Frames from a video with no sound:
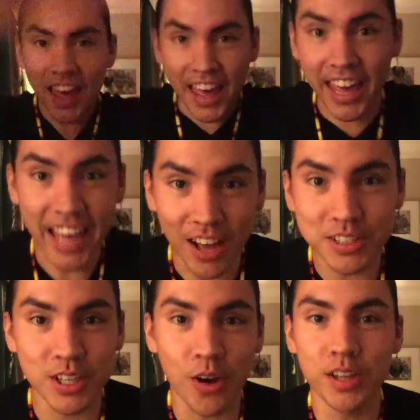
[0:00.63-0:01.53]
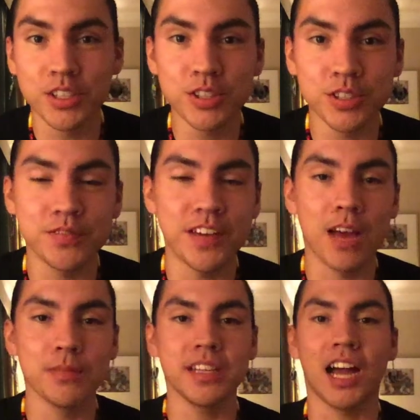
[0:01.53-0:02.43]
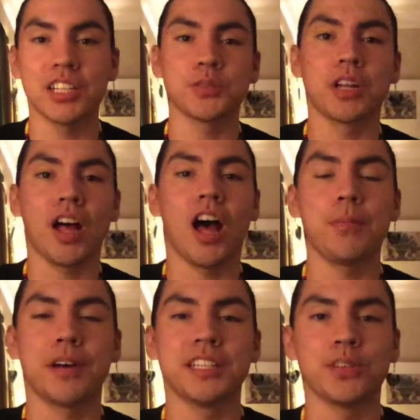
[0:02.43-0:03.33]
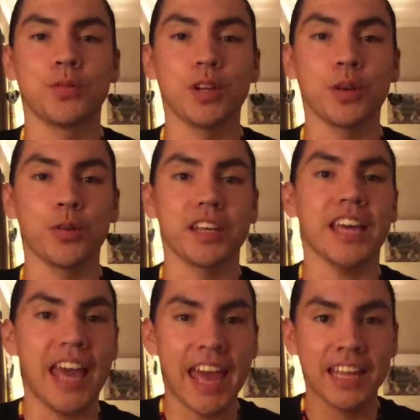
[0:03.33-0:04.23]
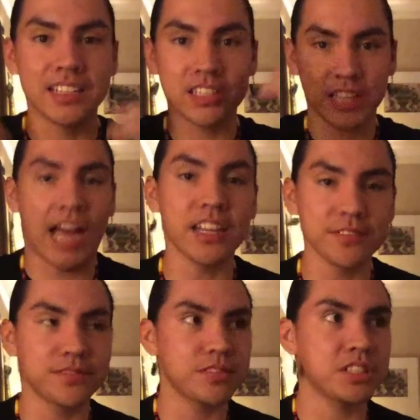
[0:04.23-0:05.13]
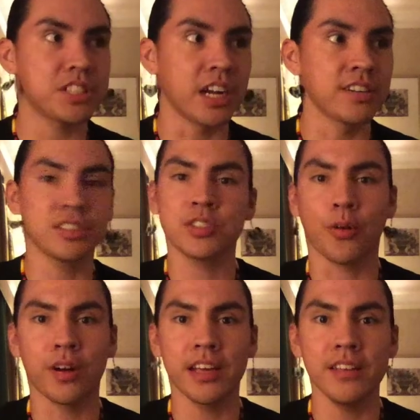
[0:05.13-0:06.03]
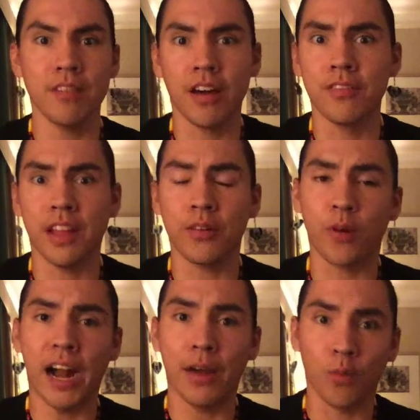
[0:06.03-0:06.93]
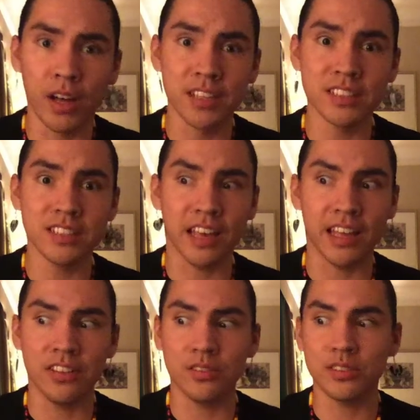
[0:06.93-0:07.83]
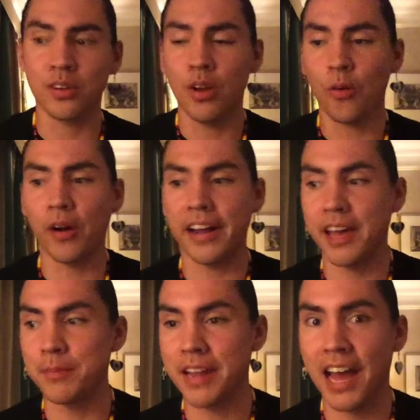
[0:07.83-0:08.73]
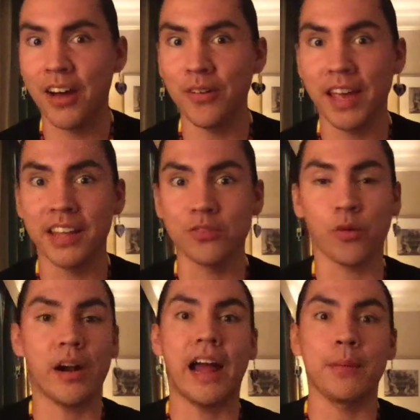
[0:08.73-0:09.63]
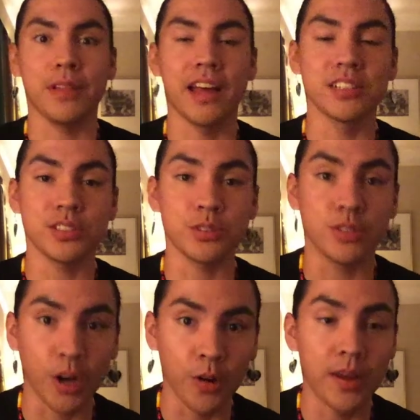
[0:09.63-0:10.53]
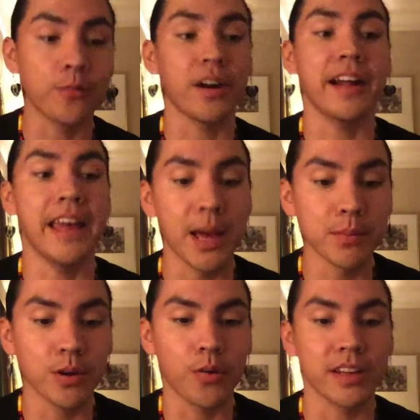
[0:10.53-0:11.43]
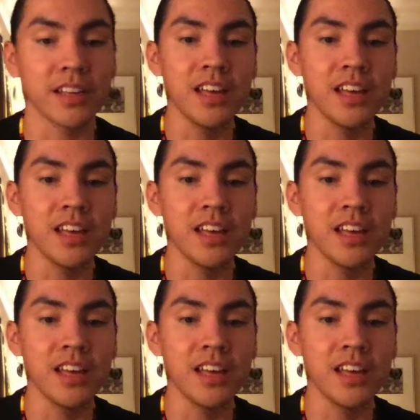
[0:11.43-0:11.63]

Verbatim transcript: Hey, how's it going, YouTube family? I just want to hop on here real quick and kind of share a story of like where I was and where I am now and where I plan to go and where I am going.